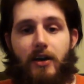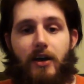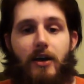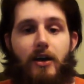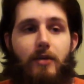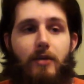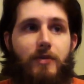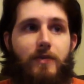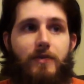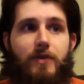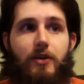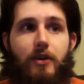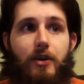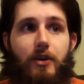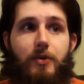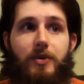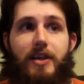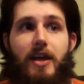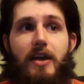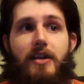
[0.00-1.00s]
if you don't
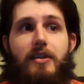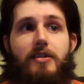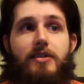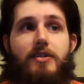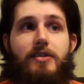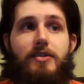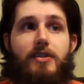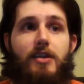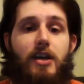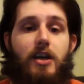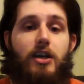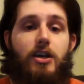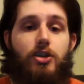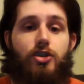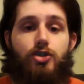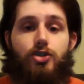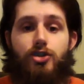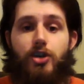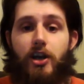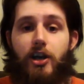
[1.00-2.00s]
know what that is,
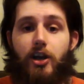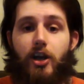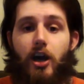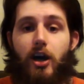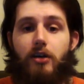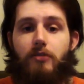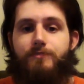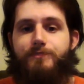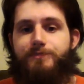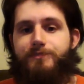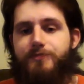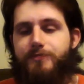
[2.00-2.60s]
check it out.